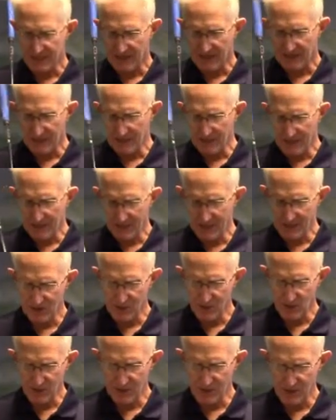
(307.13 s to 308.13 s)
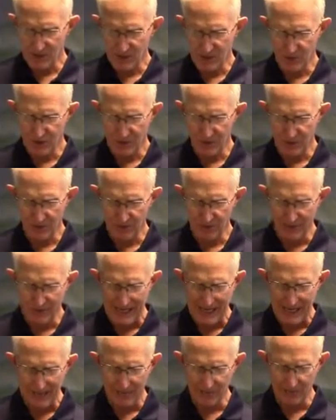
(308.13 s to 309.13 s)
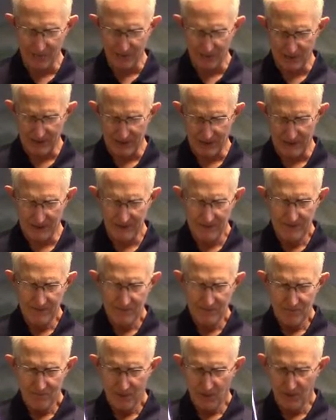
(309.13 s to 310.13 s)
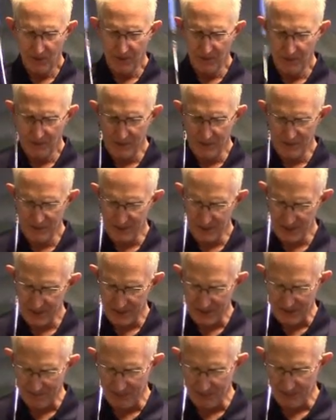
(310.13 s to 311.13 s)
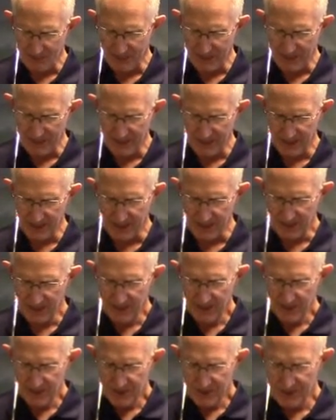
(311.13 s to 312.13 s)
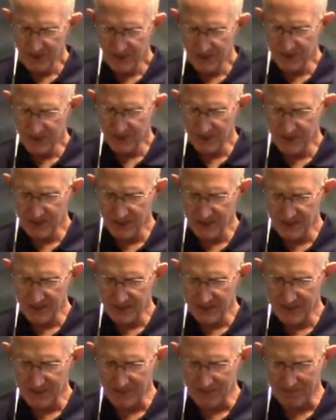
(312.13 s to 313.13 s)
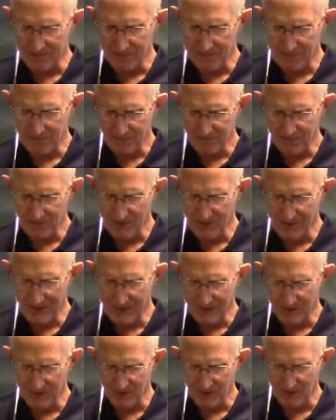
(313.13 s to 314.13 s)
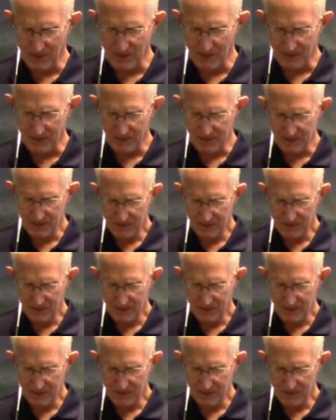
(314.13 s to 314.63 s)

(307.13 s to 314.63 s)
Everybody else wants to show you the back of their putter, but all the business happens right here. 6 distinct steps to make this putter.